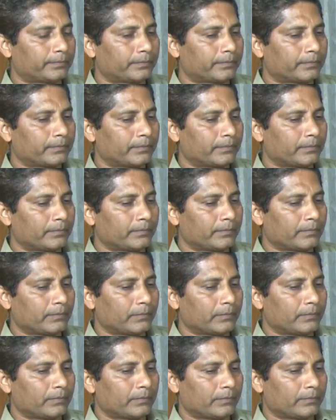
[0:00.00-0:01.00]

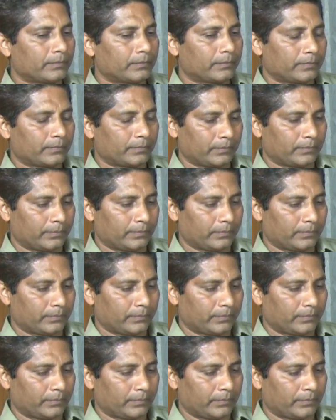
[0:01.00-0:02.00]

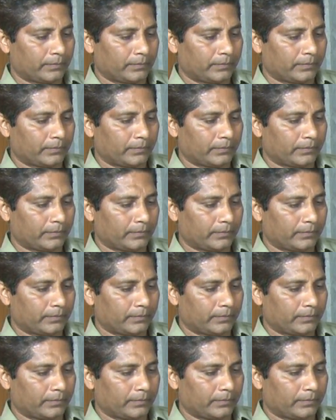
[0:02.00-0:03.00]

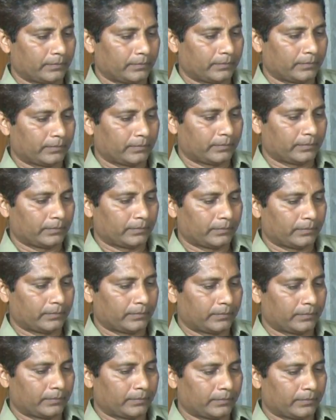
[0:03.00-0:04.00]

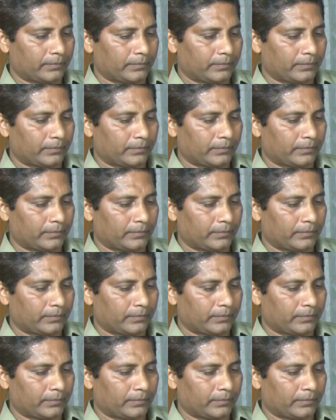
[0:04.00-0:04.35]
This person isn't speaking.